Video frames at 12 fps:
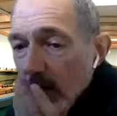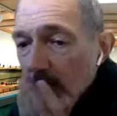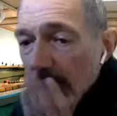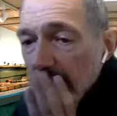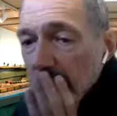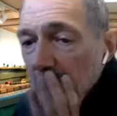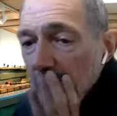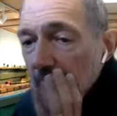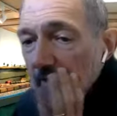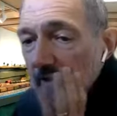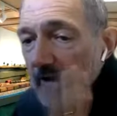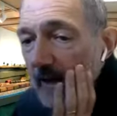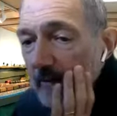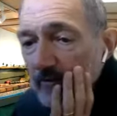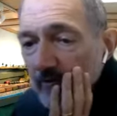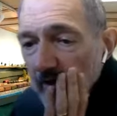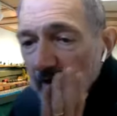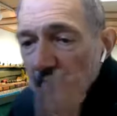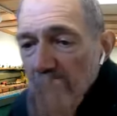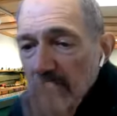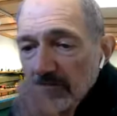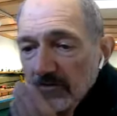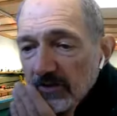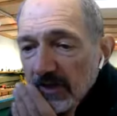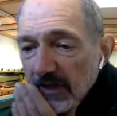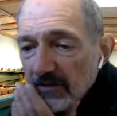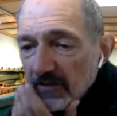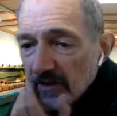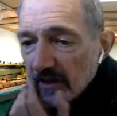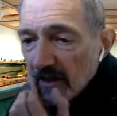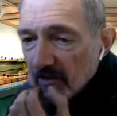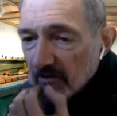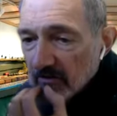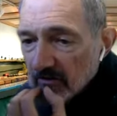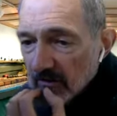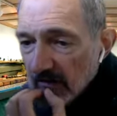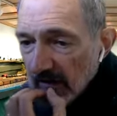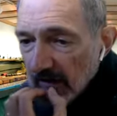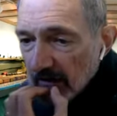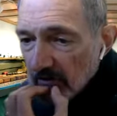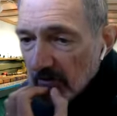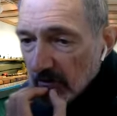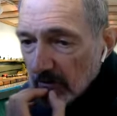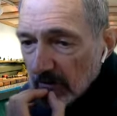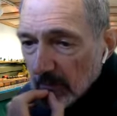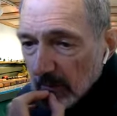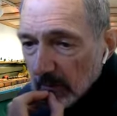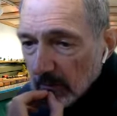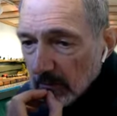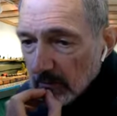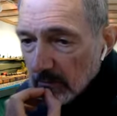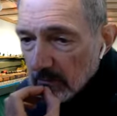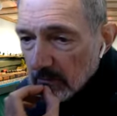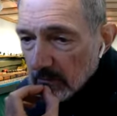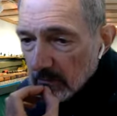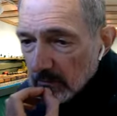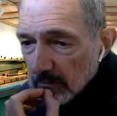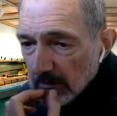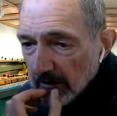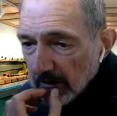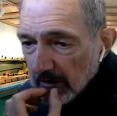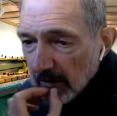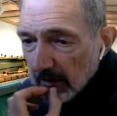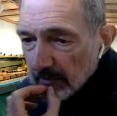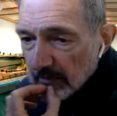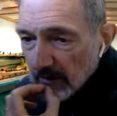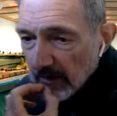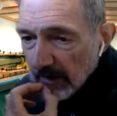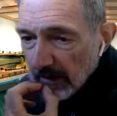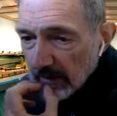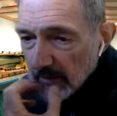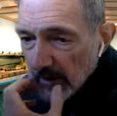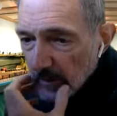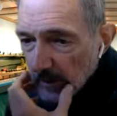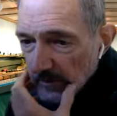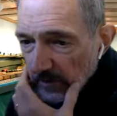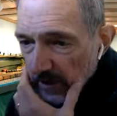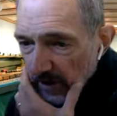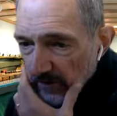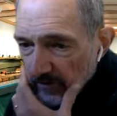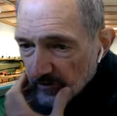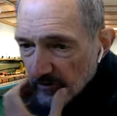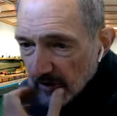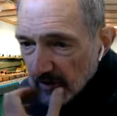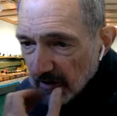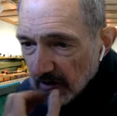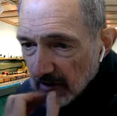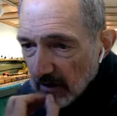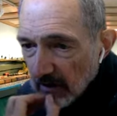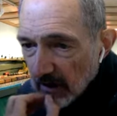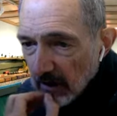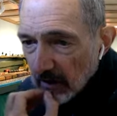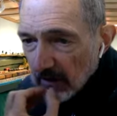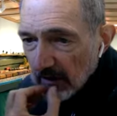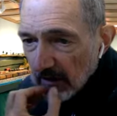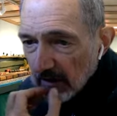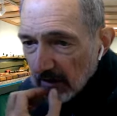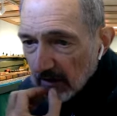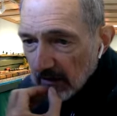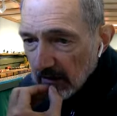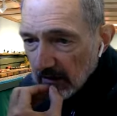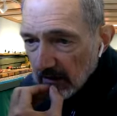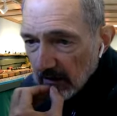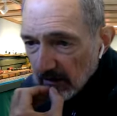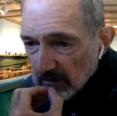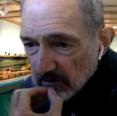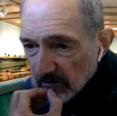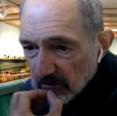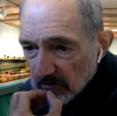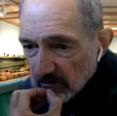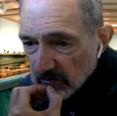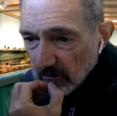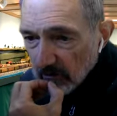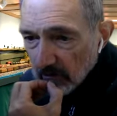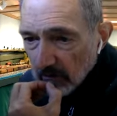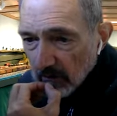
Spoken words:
wait. I'm sorry. The GATX tank is the only one we're pulling. I'm sorry, I wasn't concentrating. Okay, yes. So